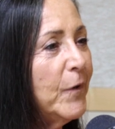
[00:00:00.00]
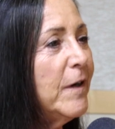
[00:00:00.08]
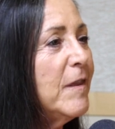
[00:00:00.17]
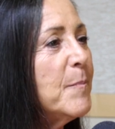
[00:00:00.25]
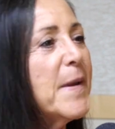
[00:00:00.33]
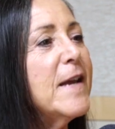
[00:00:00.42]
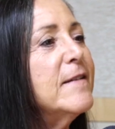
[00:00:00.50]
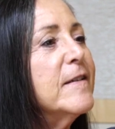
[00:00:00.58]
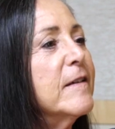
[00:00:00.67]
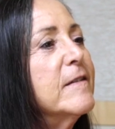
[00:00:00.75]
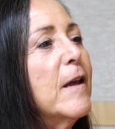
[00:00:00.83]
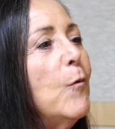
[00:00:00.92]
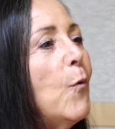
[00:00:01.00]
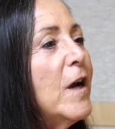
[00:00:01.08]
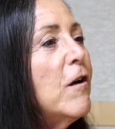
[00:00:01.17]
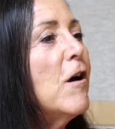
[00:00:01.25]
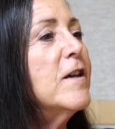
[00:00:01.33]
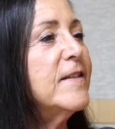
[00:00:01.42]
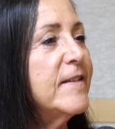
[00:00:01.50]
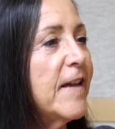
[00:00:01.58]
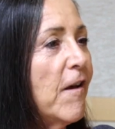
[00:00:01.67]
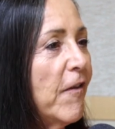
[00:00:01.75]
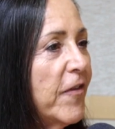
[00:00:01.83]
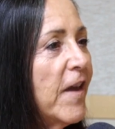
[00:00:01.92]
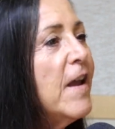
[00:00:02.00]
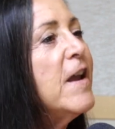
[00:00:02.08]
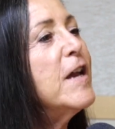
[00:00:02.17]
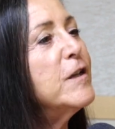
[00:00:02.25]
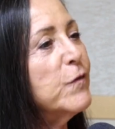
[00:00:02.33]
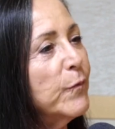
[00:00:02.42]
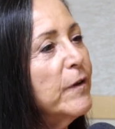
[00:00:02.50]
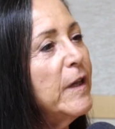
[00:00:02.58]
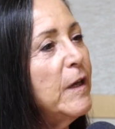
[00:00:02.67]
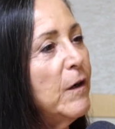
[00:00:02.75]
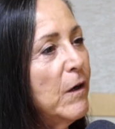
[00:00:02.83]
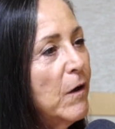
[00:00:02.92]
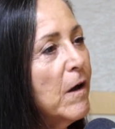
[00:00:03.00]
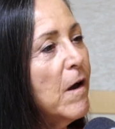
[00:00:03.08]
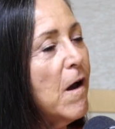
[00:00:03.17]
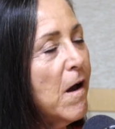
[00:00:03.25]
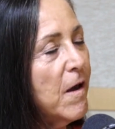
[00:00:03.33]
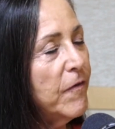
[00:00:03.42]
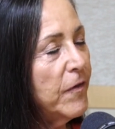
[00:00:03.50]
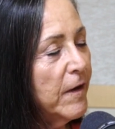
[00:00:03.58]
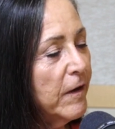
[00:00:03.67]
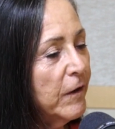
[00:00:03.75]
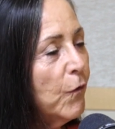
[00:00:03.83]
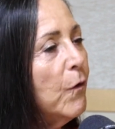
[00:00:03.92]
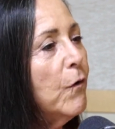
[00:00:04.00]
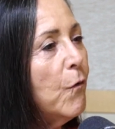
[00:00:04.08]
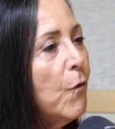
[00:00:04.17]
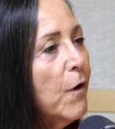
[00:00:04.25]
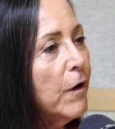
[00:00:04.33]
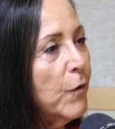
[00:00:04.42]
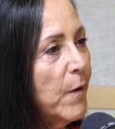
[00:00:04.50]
What are the basics? Like what causes health is really uh, uh, the core